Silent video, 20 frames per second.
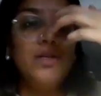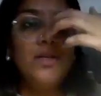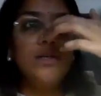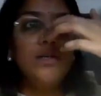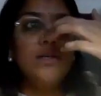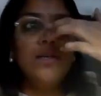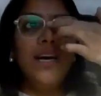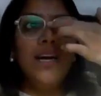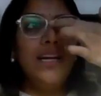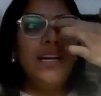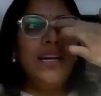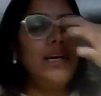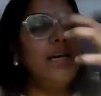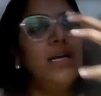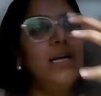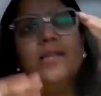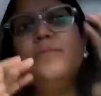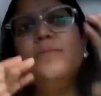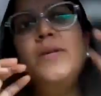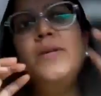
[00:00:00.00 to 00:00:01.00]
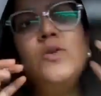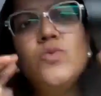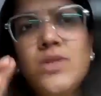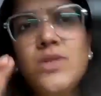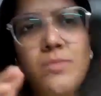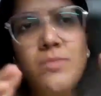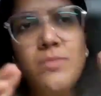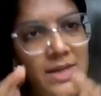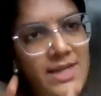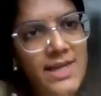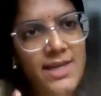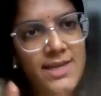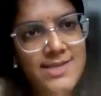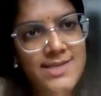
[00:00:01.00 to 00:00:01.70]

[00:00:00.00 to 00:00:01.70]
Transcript: I'll be using many